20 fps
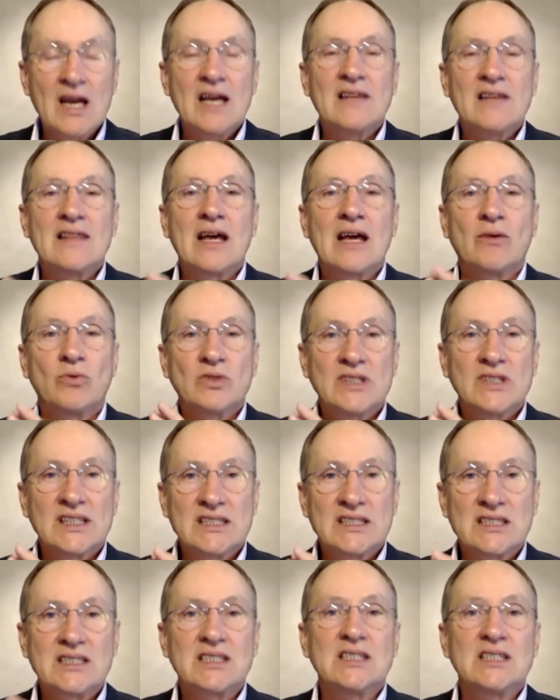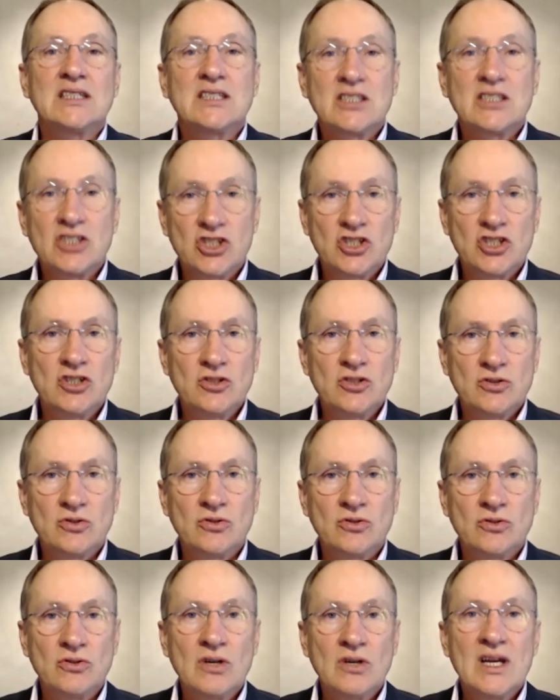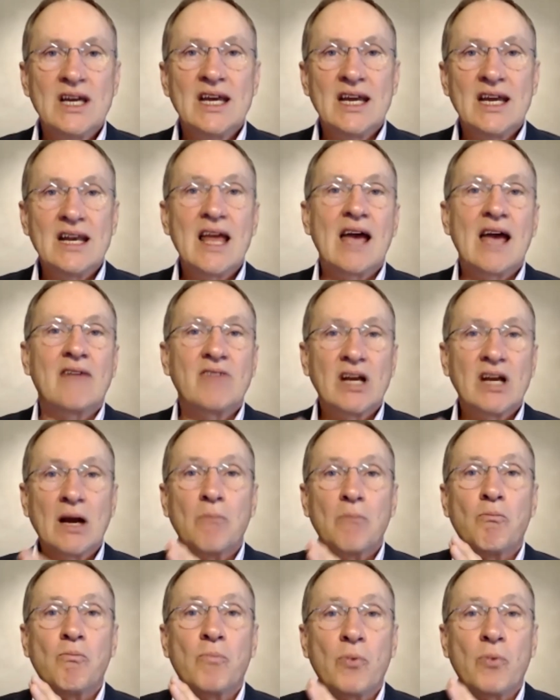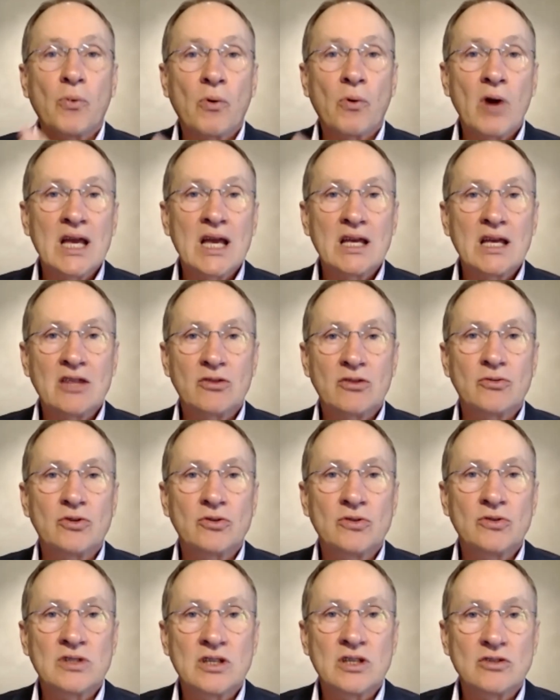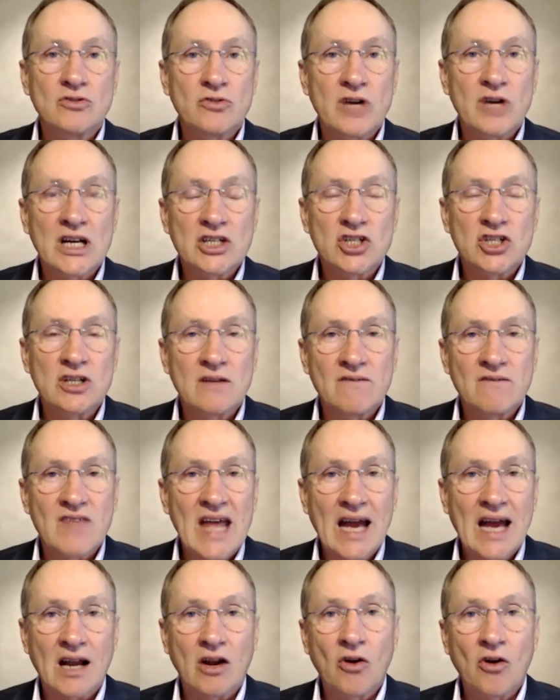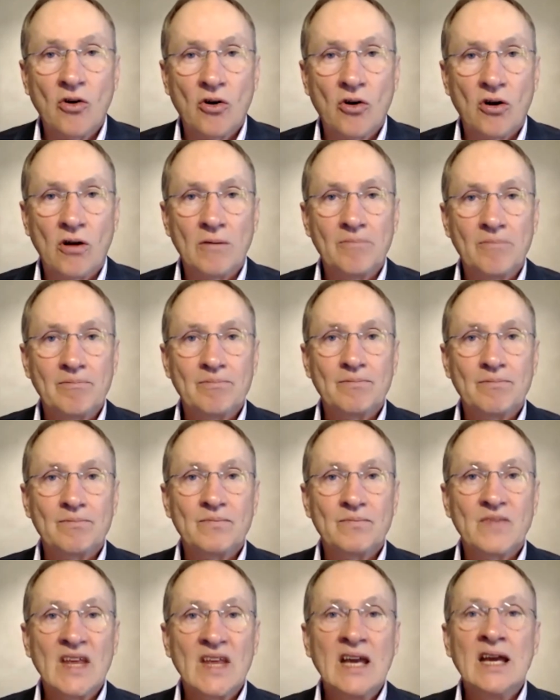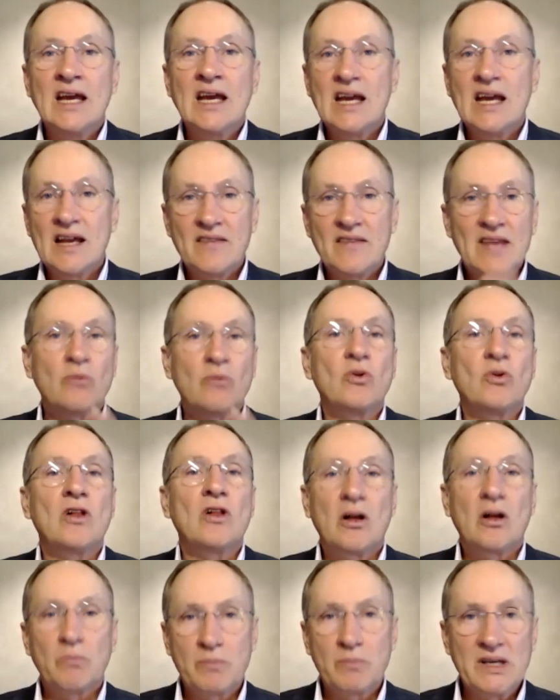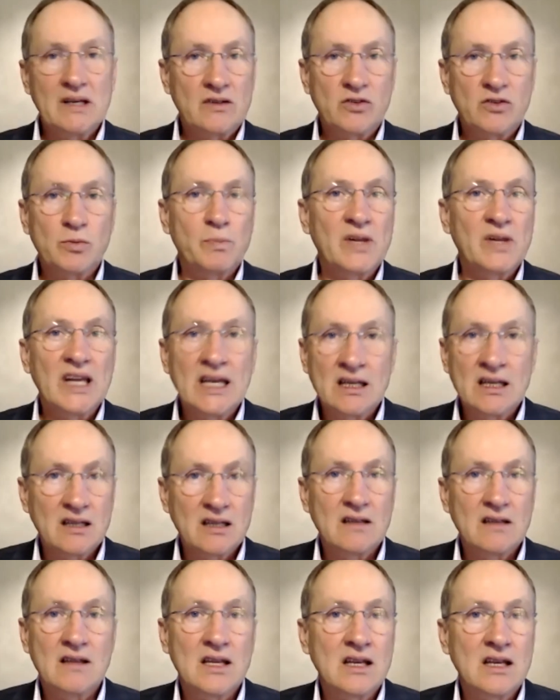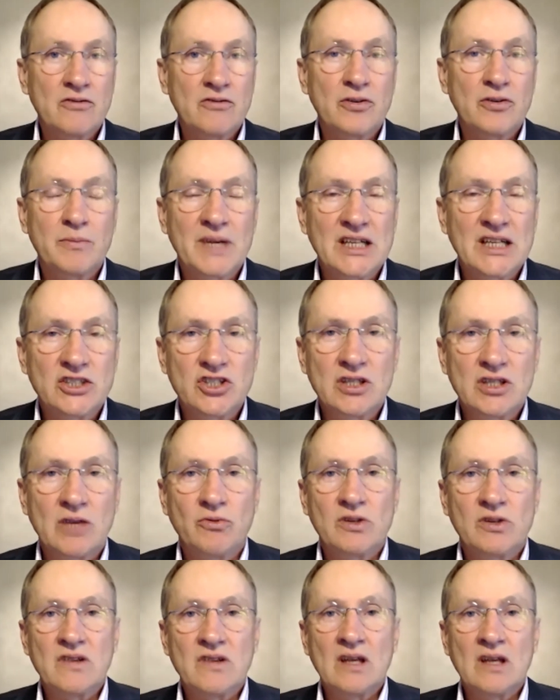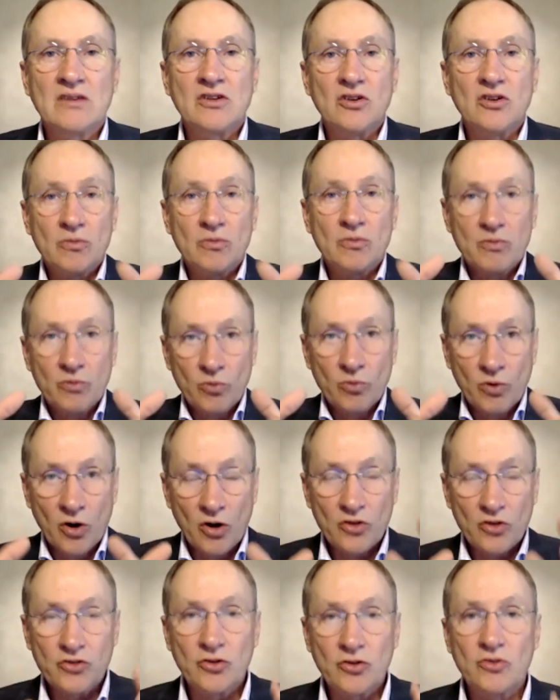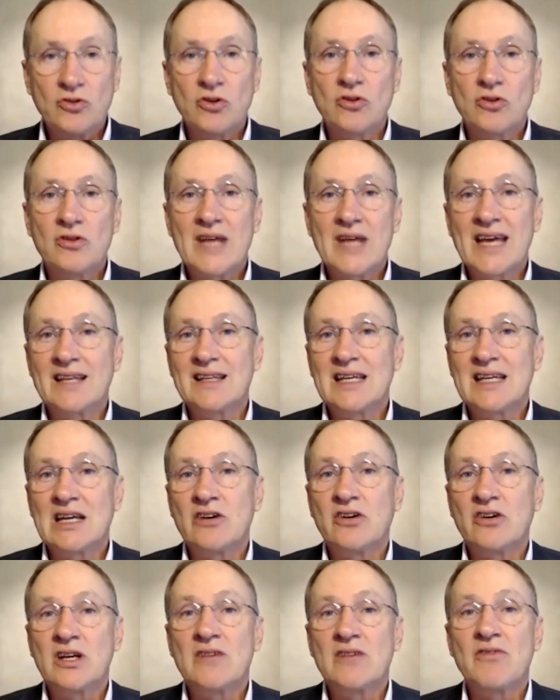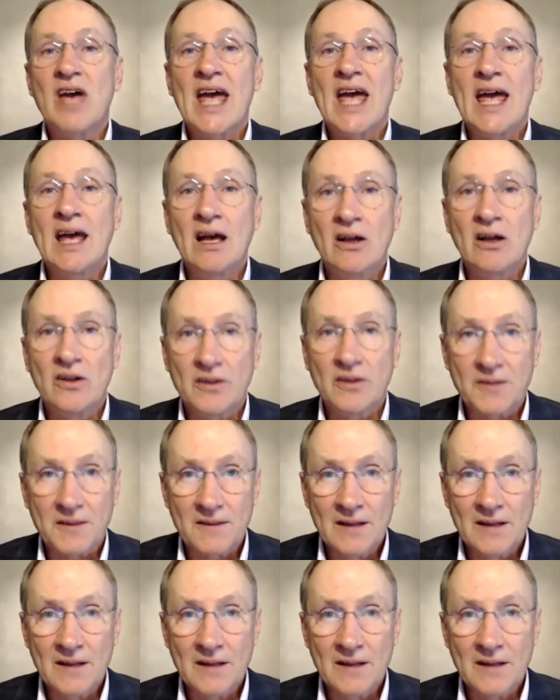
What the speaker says: that will assist you in having a breakthrough in the direction of that goal. And that will all be explained in the information that we send to you. We'll also do that in the area of health.